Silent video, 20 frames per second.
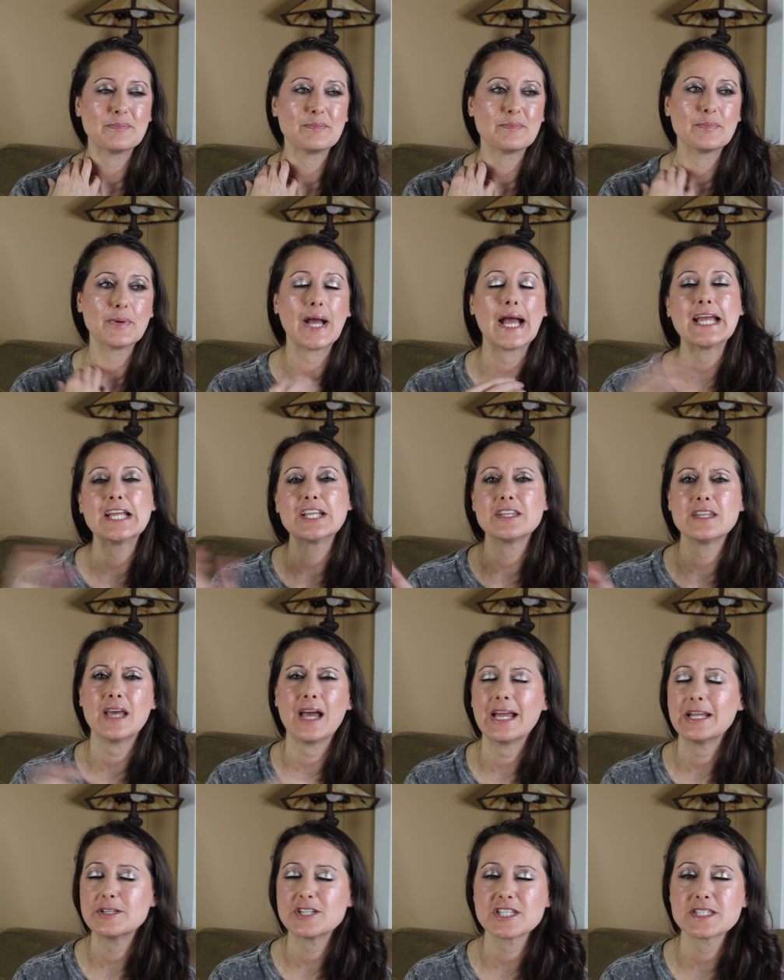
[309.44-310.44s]
but I,
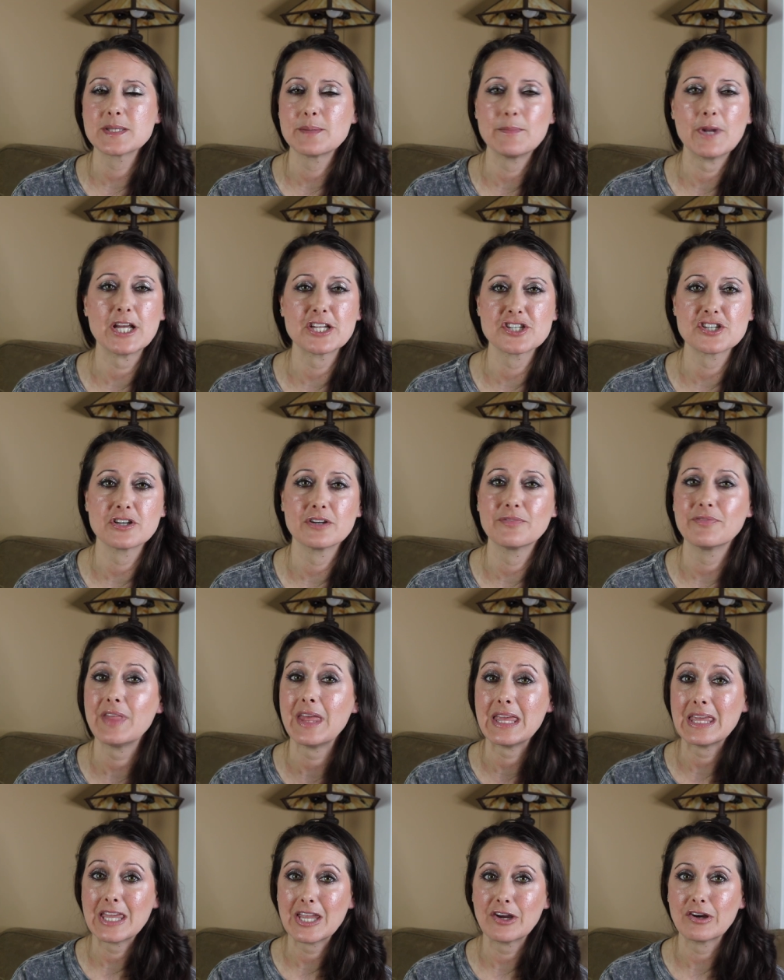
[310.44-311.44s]
I just am not sure if
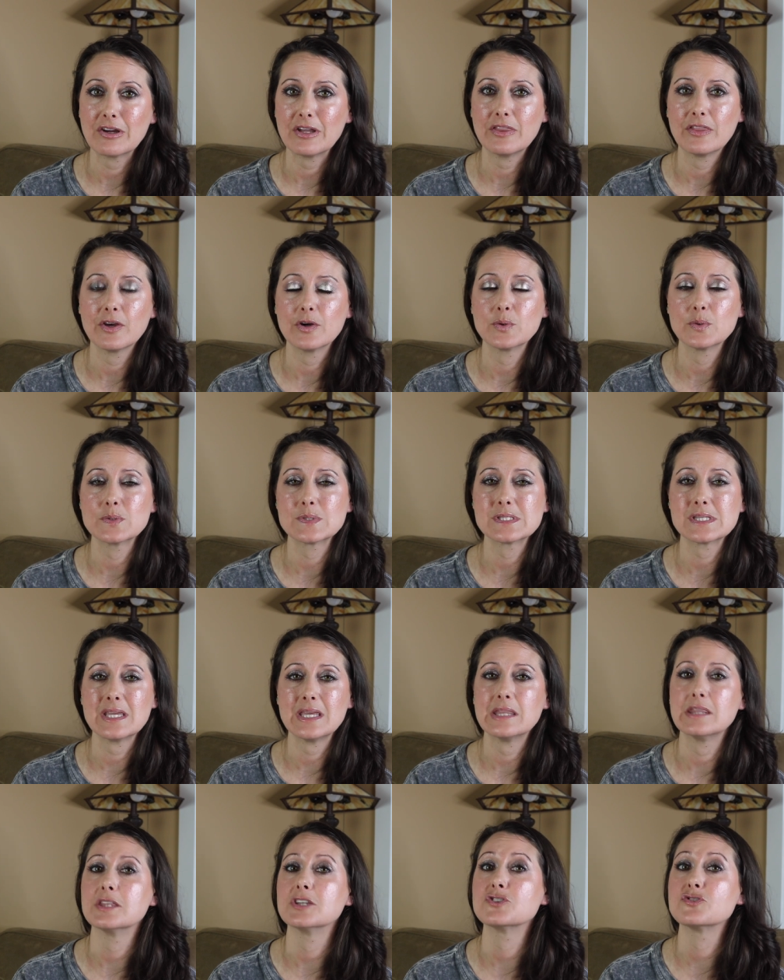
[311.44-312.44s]
they carry those
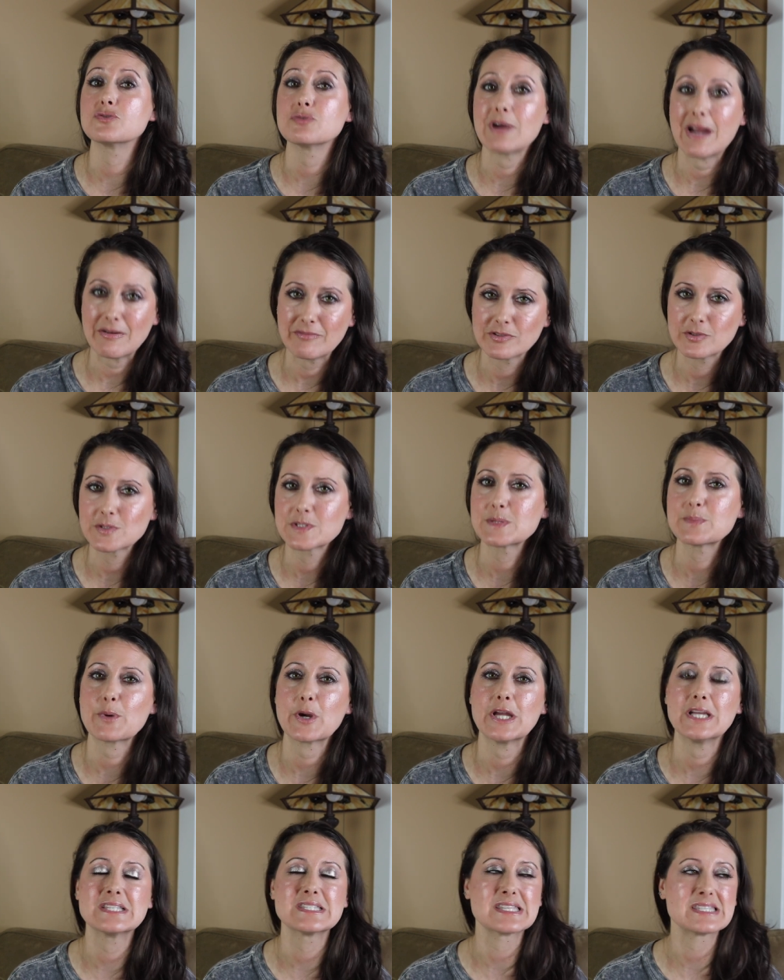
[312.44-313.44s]
in the travel
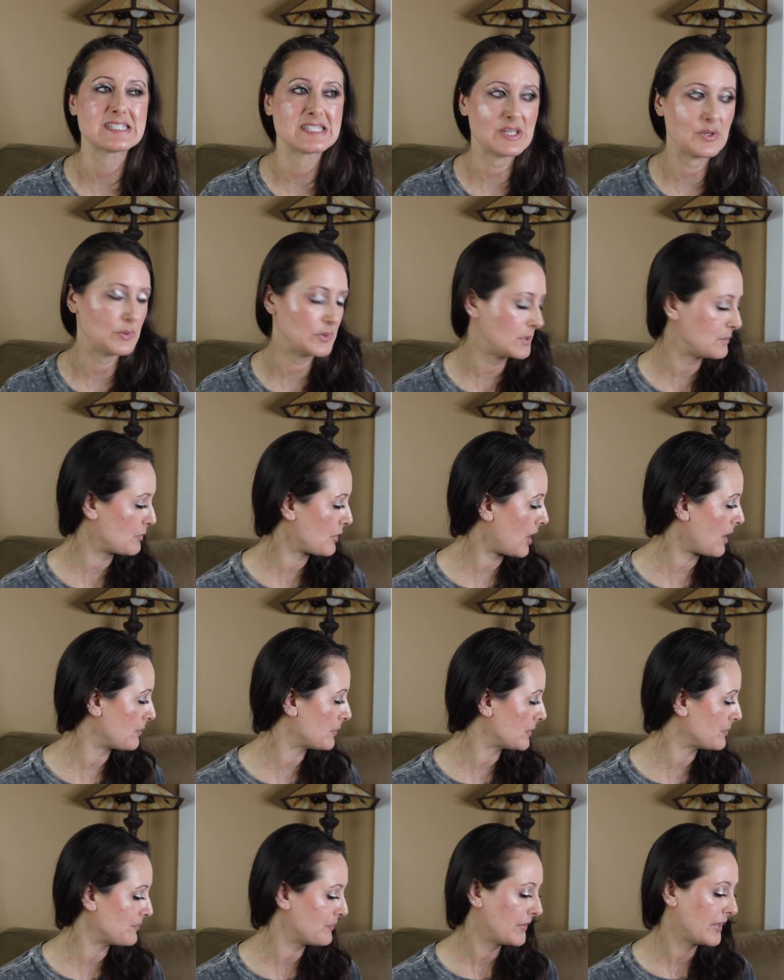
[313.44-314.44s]
sprays is the only
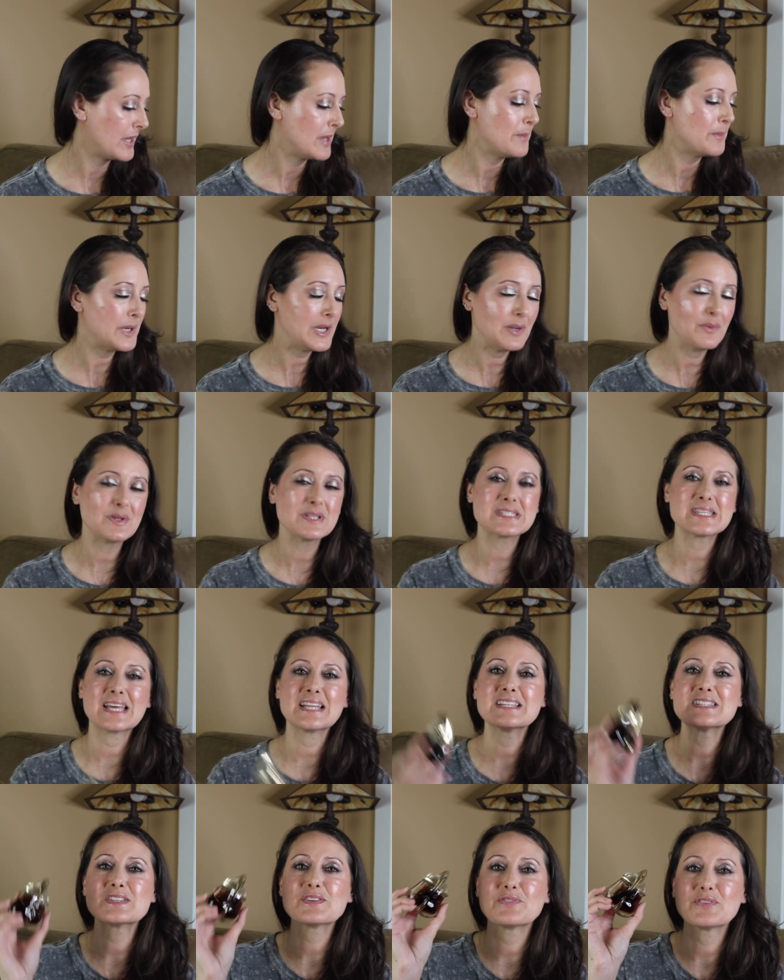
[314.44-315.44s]
problem. But anyways, that
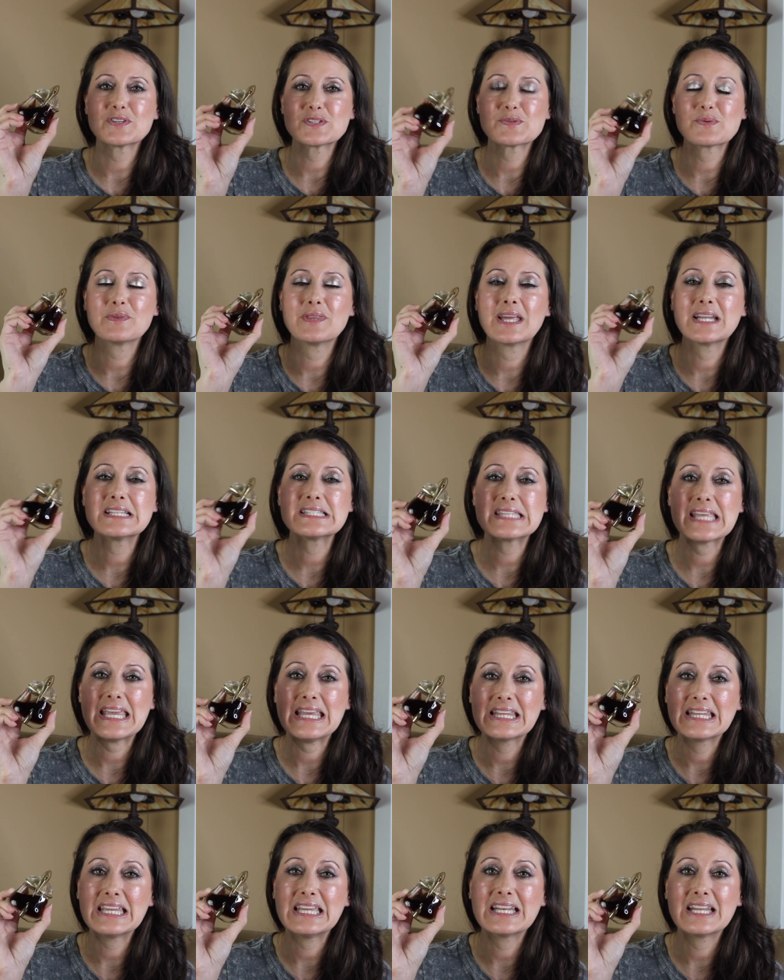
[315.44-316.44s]
is the first one. That is
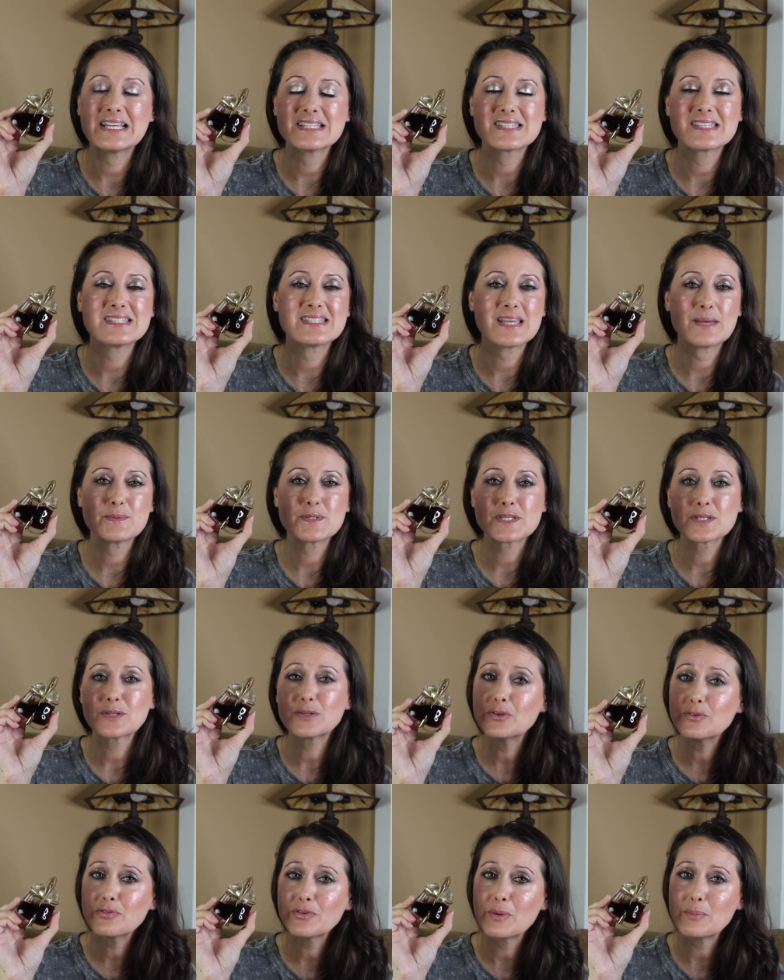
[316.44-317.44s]
Alien Essence
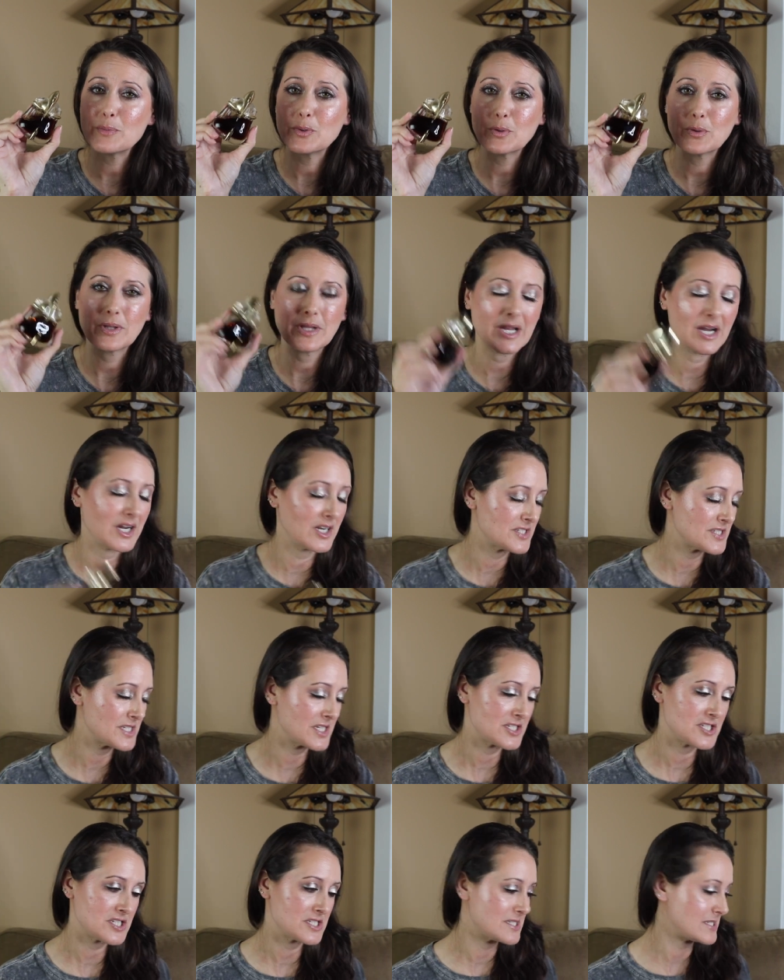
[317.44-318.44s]
Absolute from Mugler.
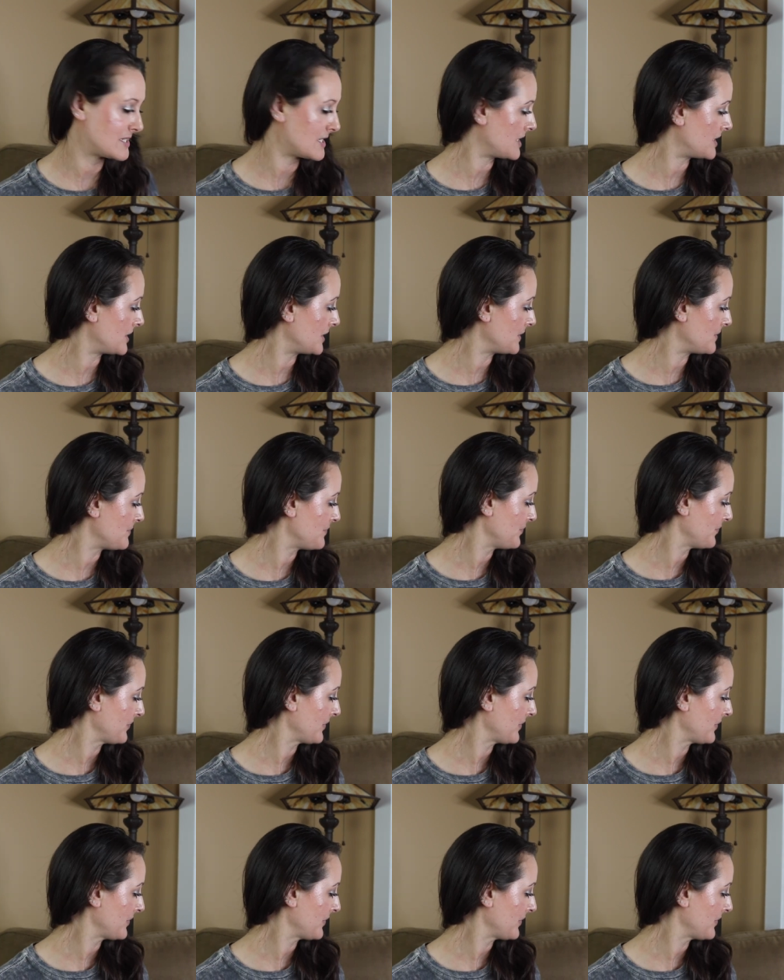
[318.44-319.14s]
Such a stunner.